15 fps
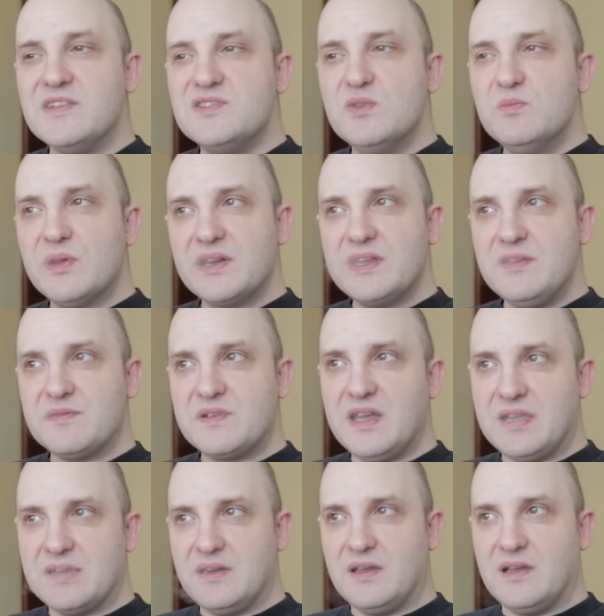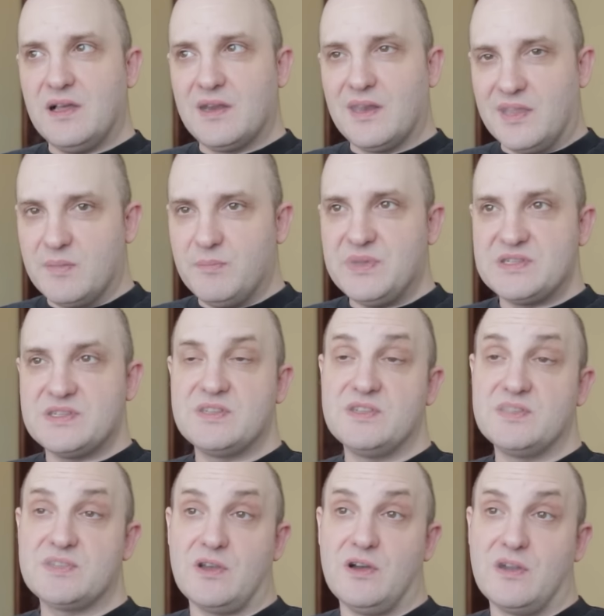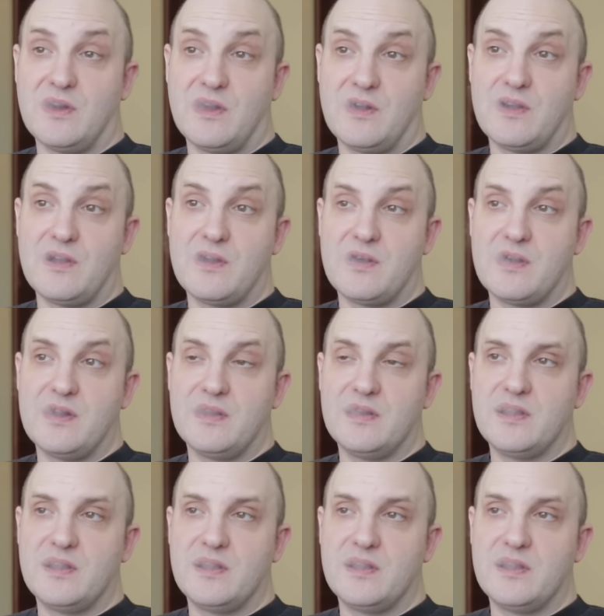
I do believe that a lot of businesses are